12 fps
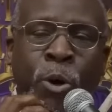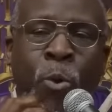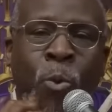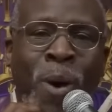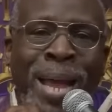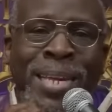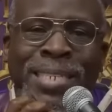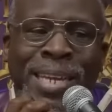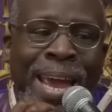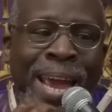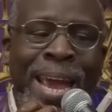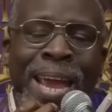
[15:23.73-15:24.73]
So white
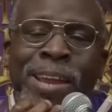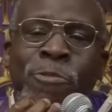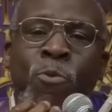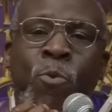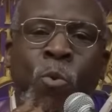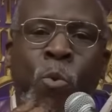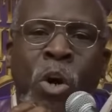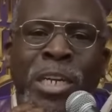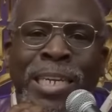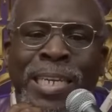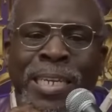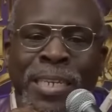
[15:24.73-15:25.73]
and
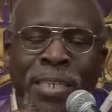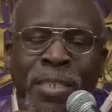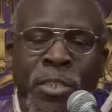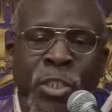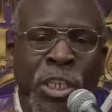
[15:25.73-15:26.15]
woolly.